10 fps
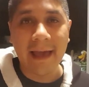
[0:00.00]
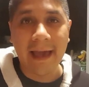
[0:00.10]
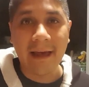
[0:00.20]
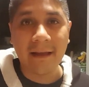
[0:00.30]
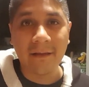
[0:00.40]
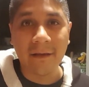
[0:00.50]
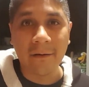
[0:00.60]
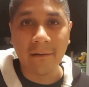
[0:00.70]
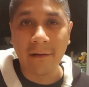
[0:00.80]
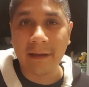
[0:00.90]
and
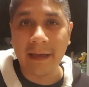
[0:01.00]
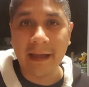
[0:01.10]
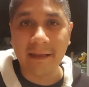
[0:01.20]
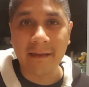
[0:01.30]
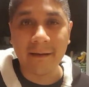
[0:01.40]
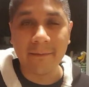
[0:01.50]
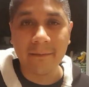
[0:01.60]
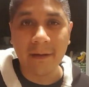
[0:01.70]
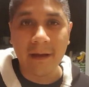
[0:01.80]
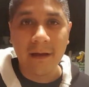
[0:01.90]
they're looking at
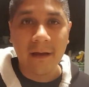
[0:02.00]
some